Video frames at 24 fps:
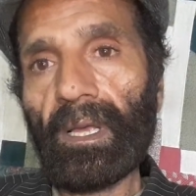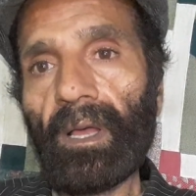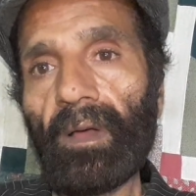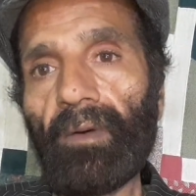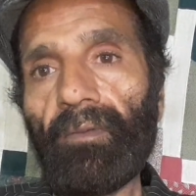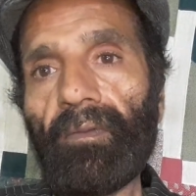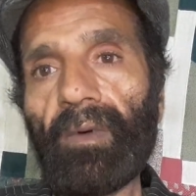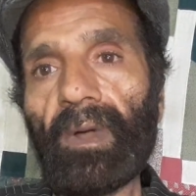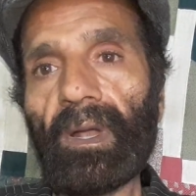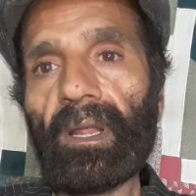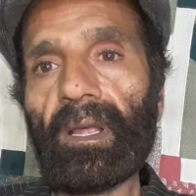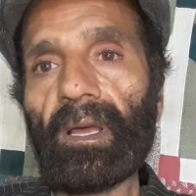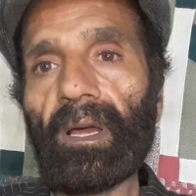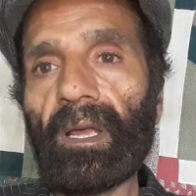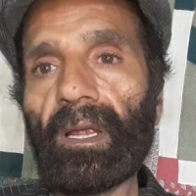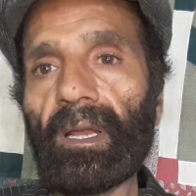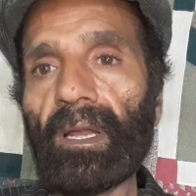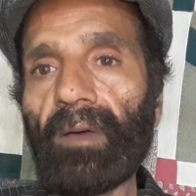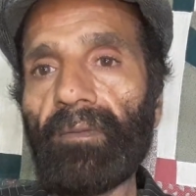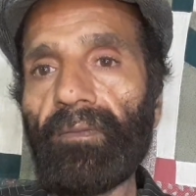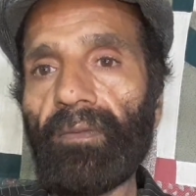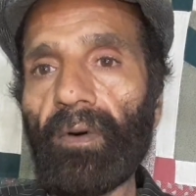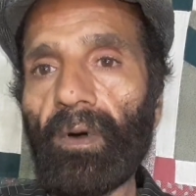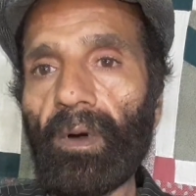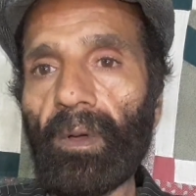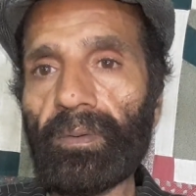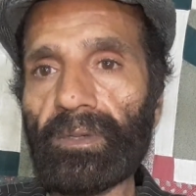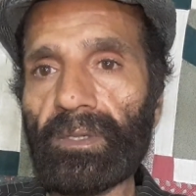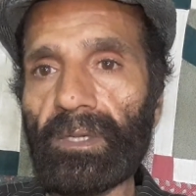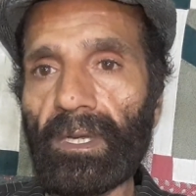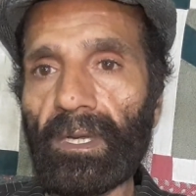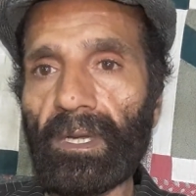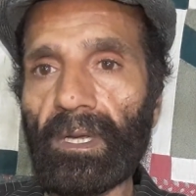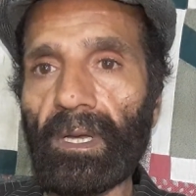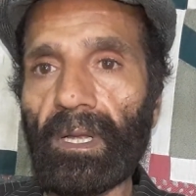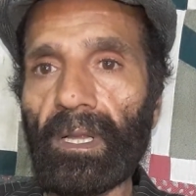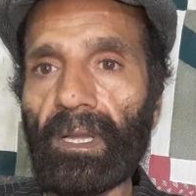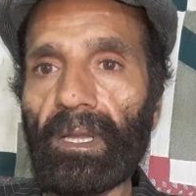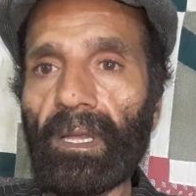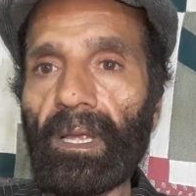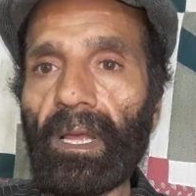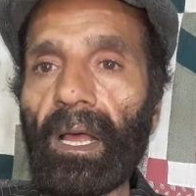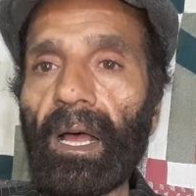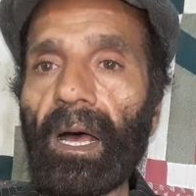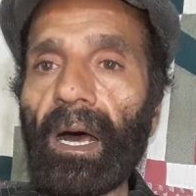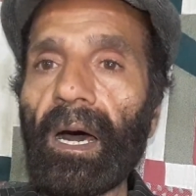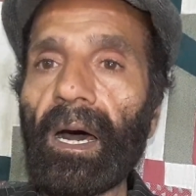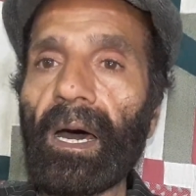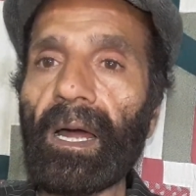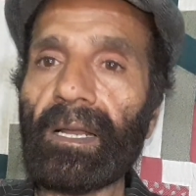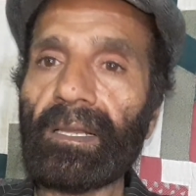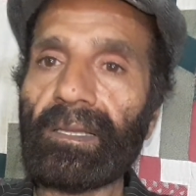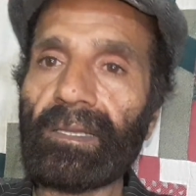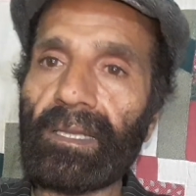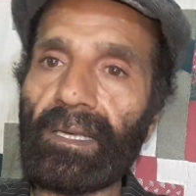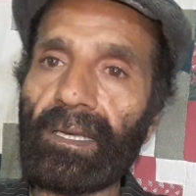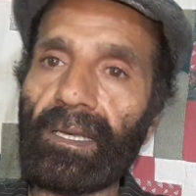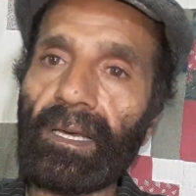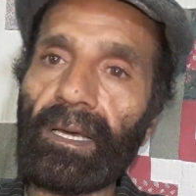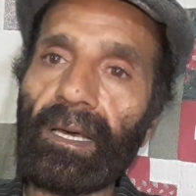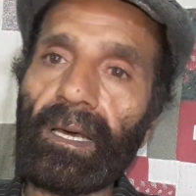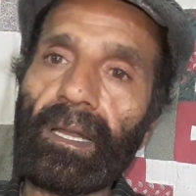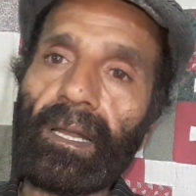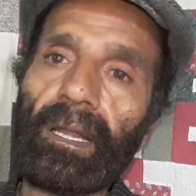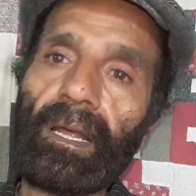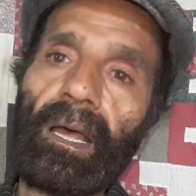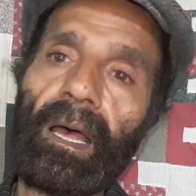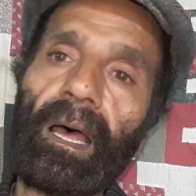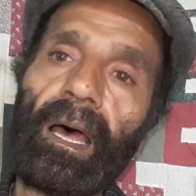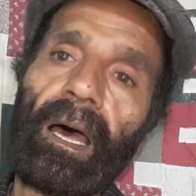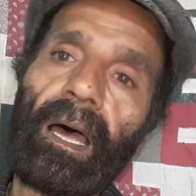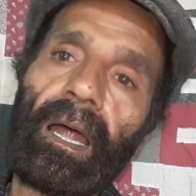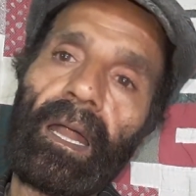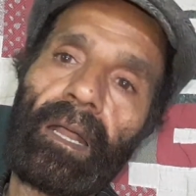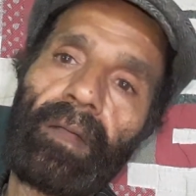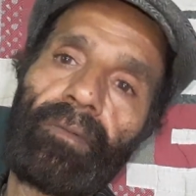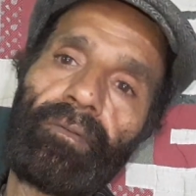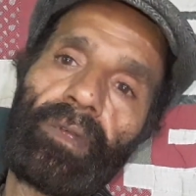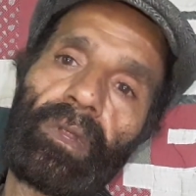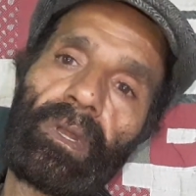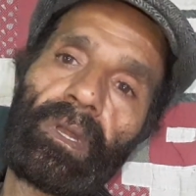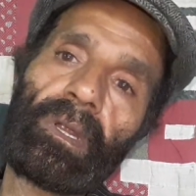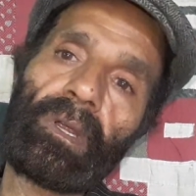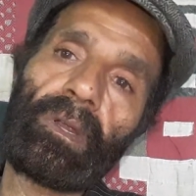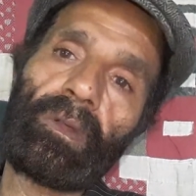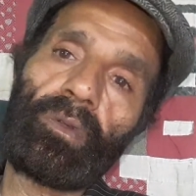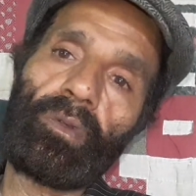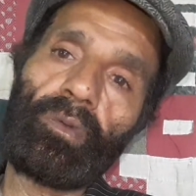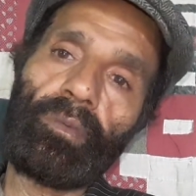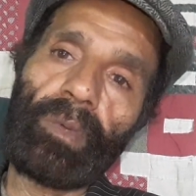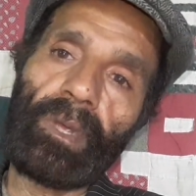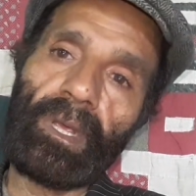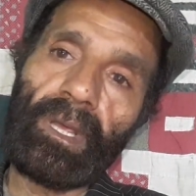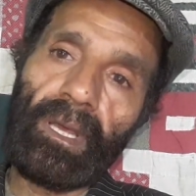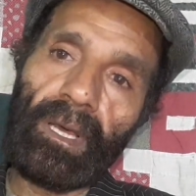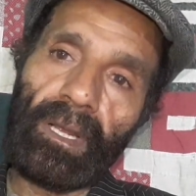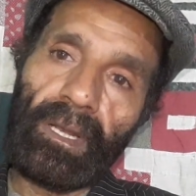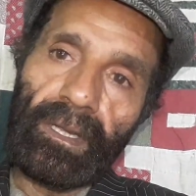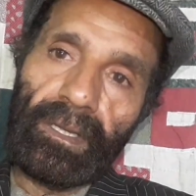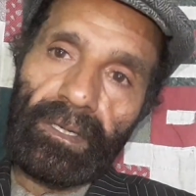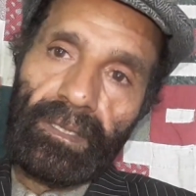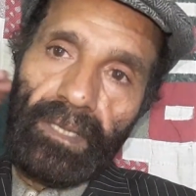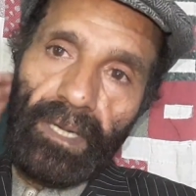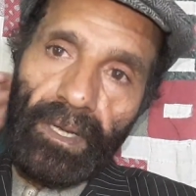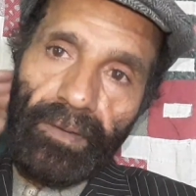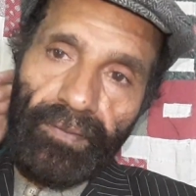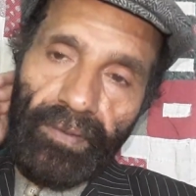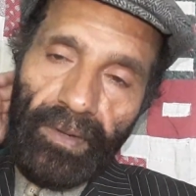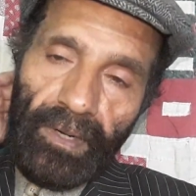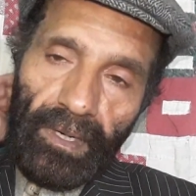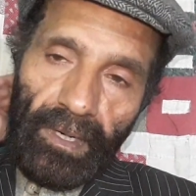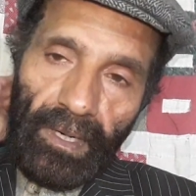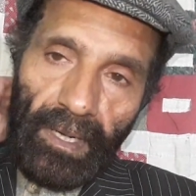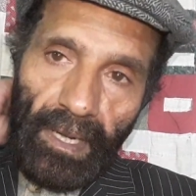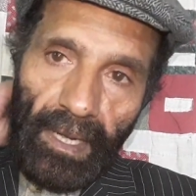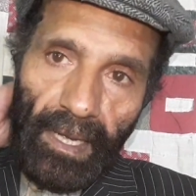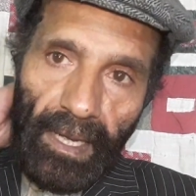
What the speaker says: What kind of obstacles are there, and we need to make a list of it.